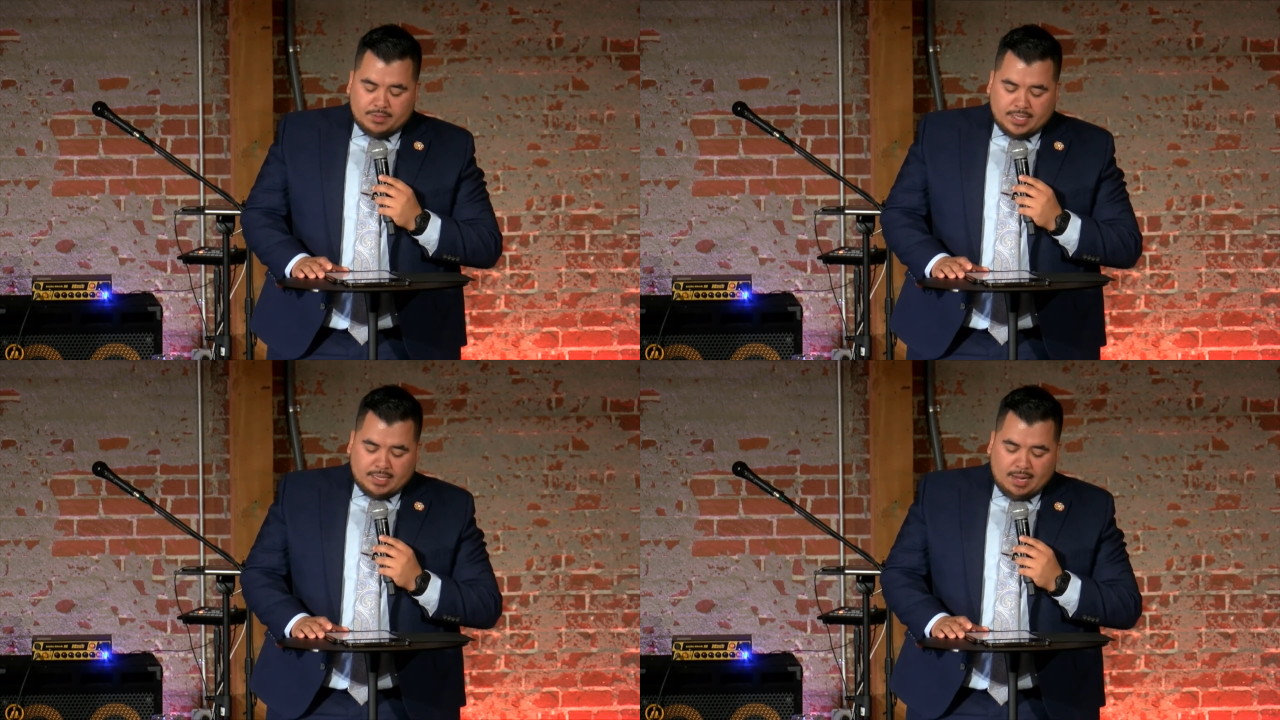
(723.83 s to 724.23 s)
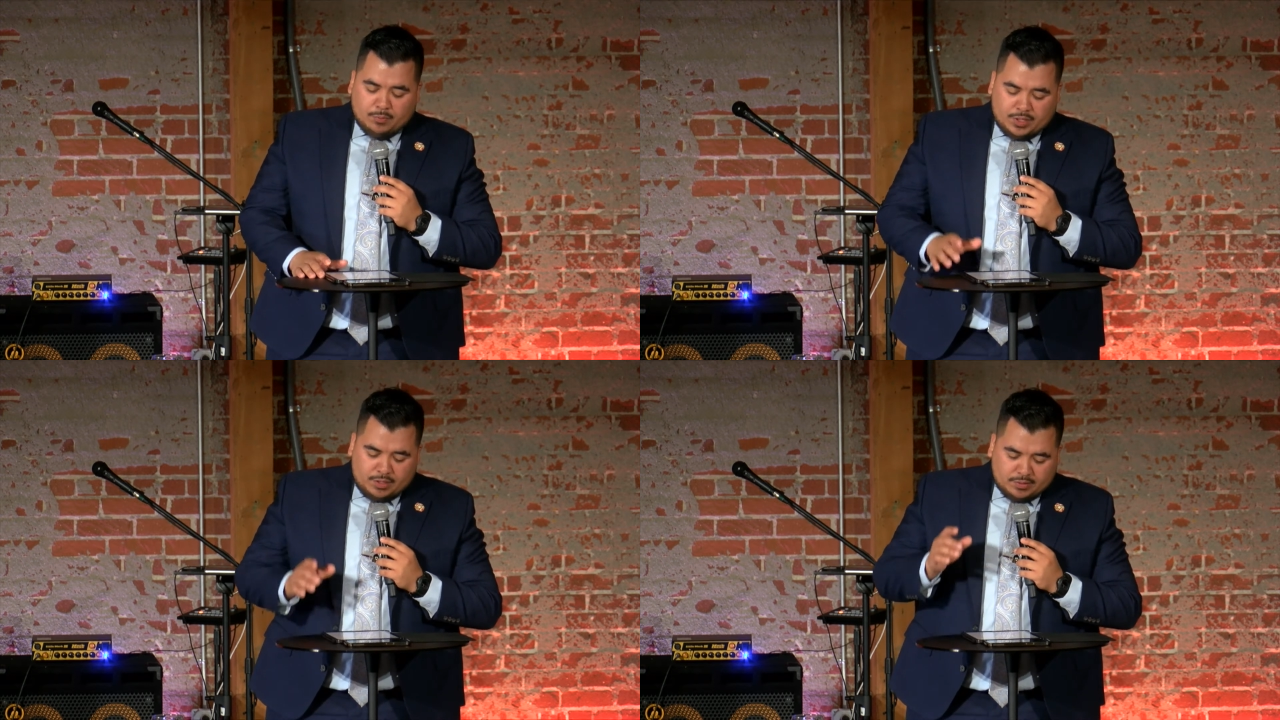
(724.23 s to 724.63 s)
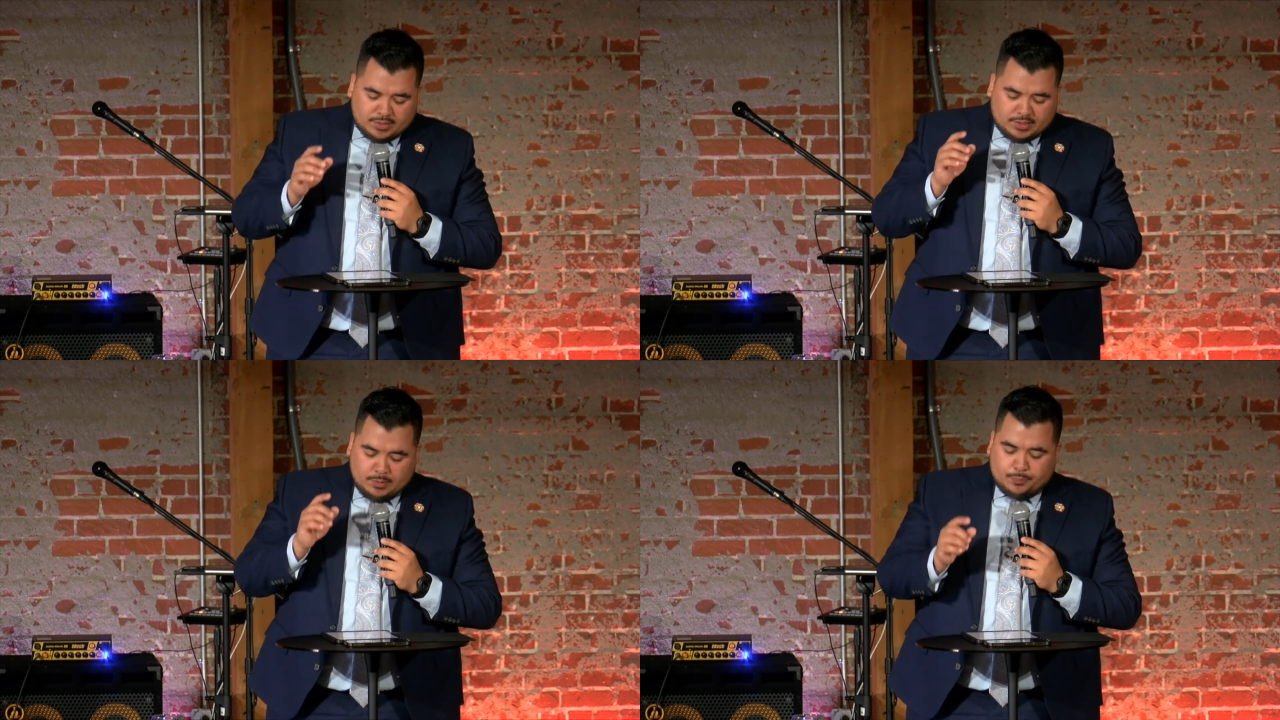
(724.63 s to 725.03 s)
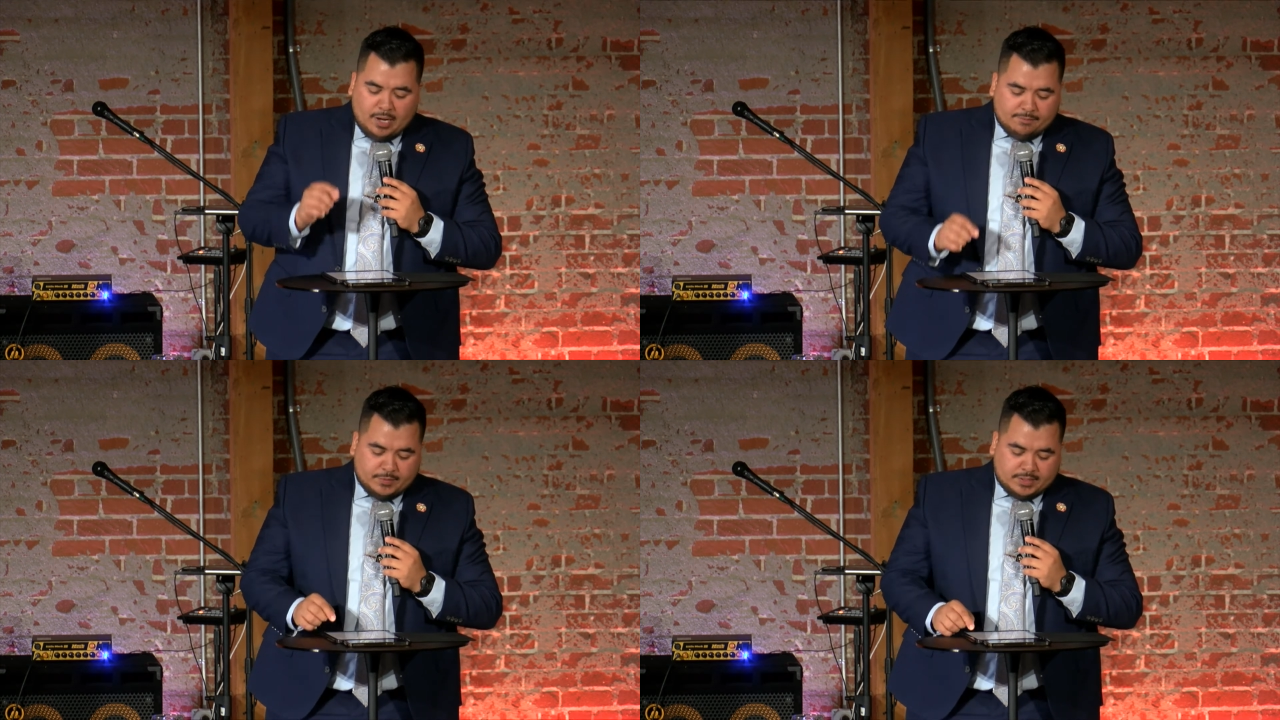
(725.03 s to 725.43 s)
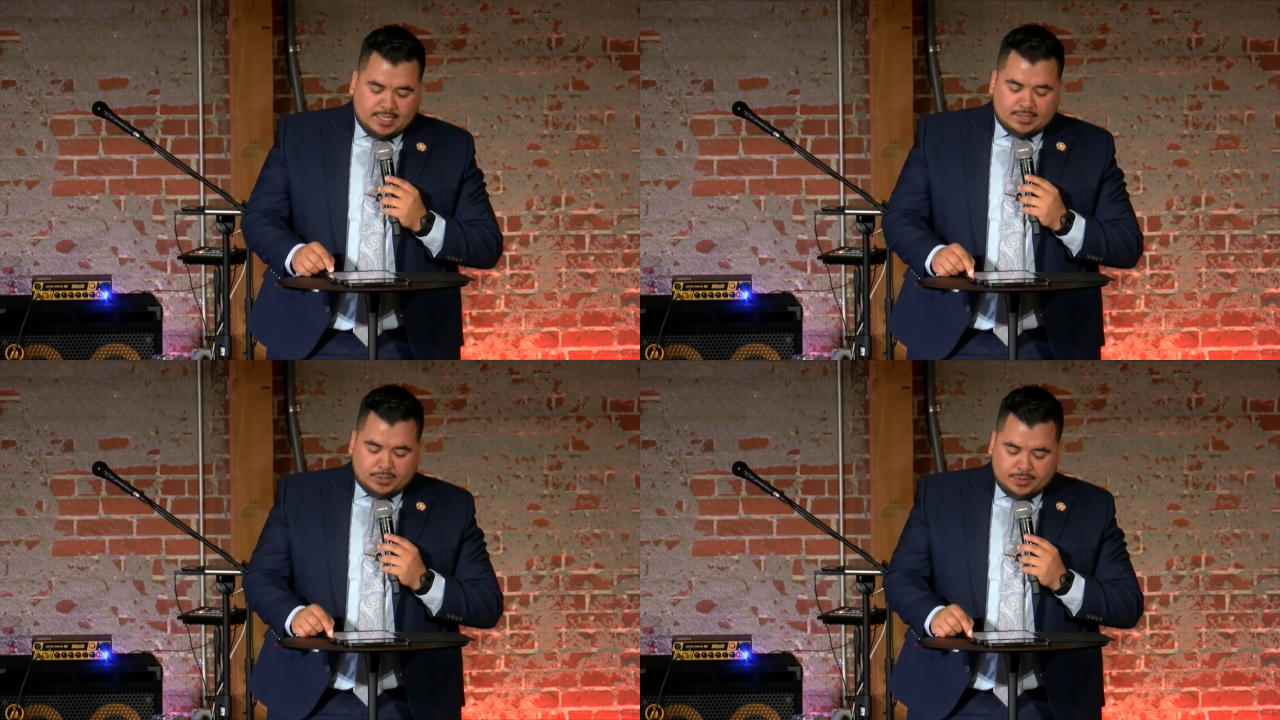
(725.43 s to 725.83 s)
that God will use us to
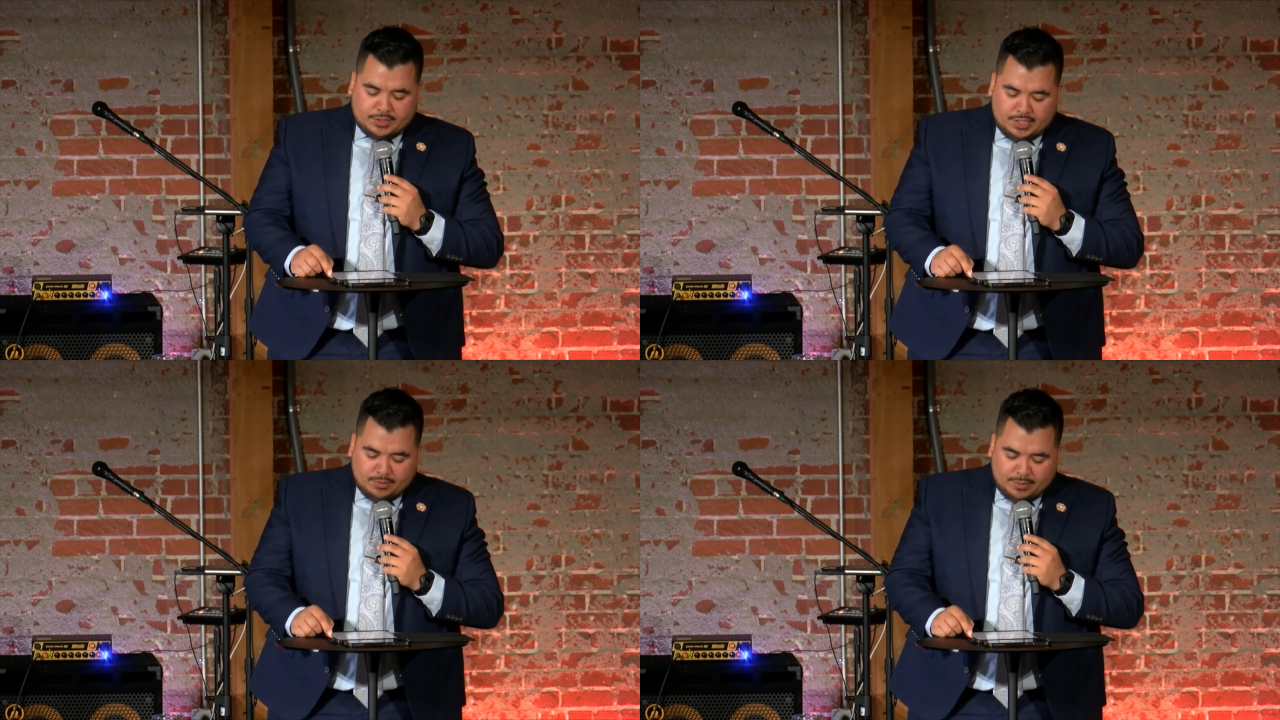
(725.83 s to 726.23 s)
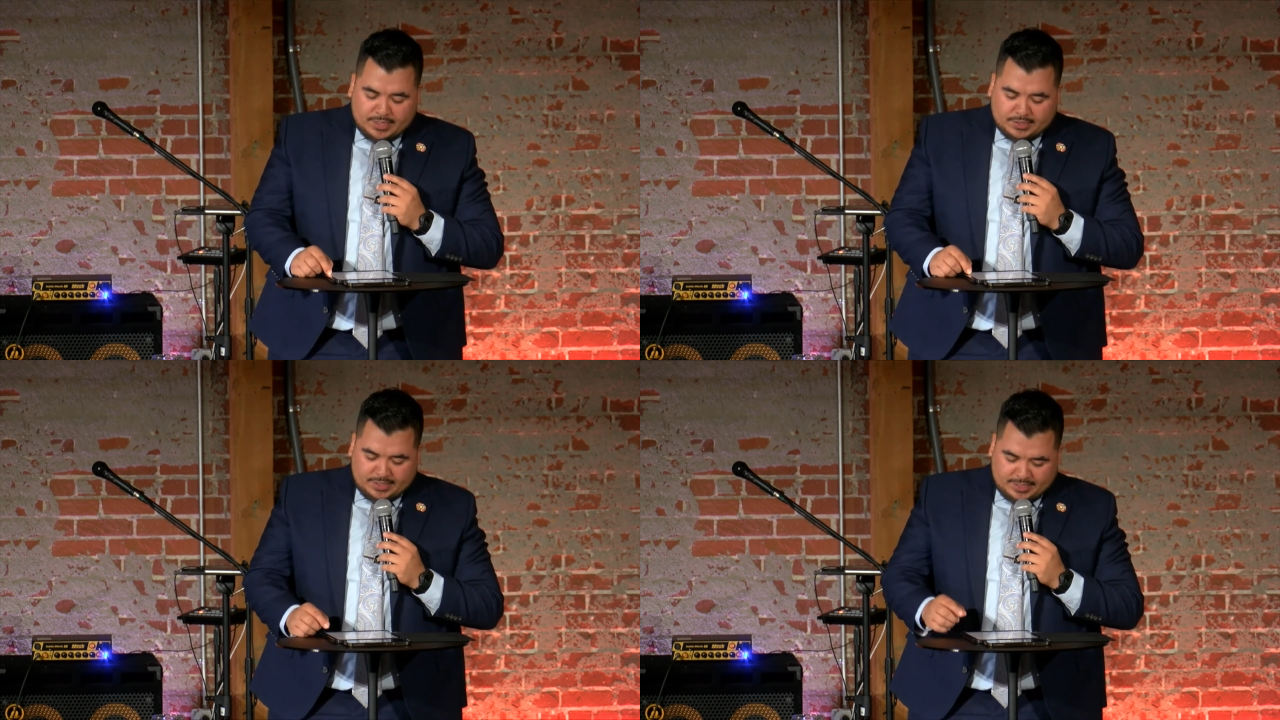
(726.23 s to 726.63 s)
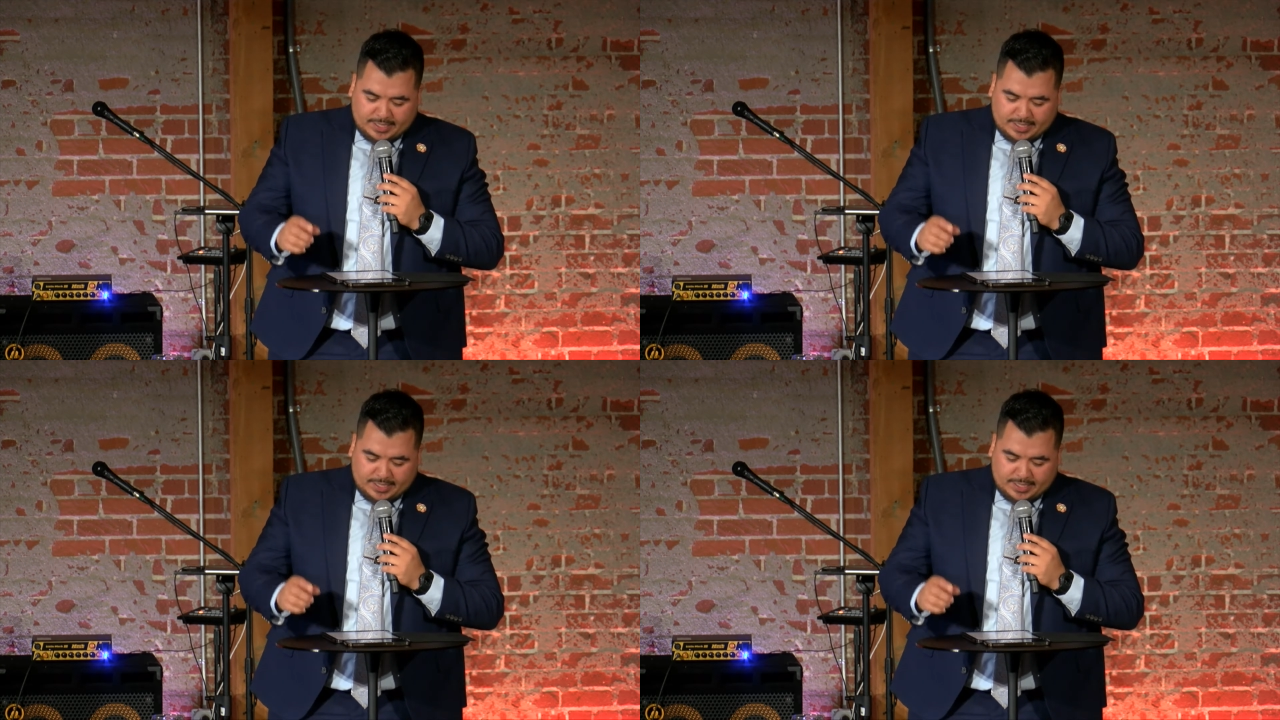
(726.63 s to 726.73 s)
prophesy to a generation.